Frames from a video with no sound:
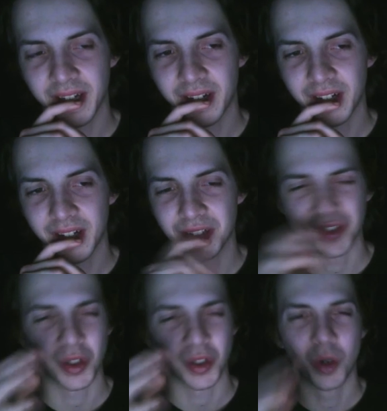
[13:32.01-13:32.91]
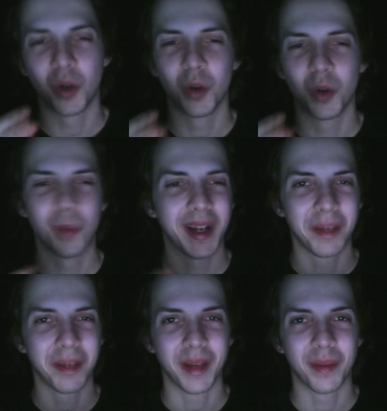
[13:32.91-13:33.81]
You know, I heard so
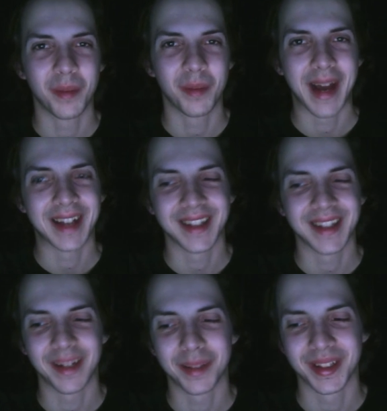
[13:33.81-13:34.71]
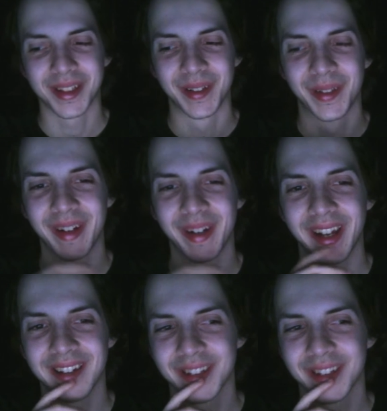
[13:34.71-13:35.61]
many people bashing episode three.
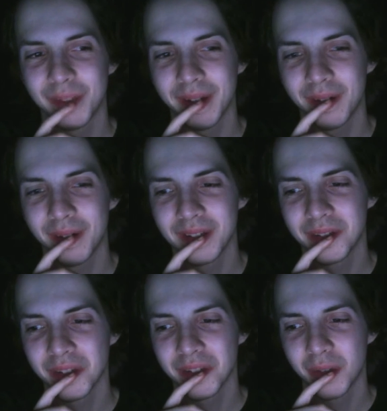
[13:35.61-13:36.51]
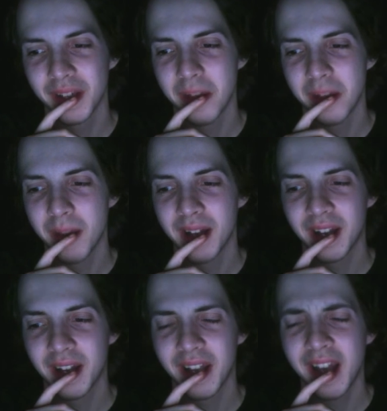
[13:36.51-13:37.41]
I was hoping it wasn't quite that bad.
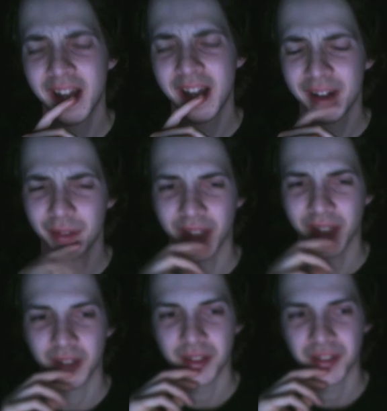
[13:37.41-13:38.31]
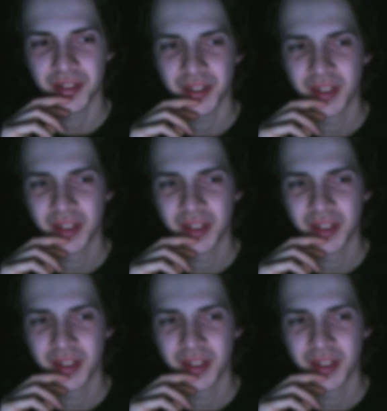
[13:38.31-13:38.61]
I don't think it was.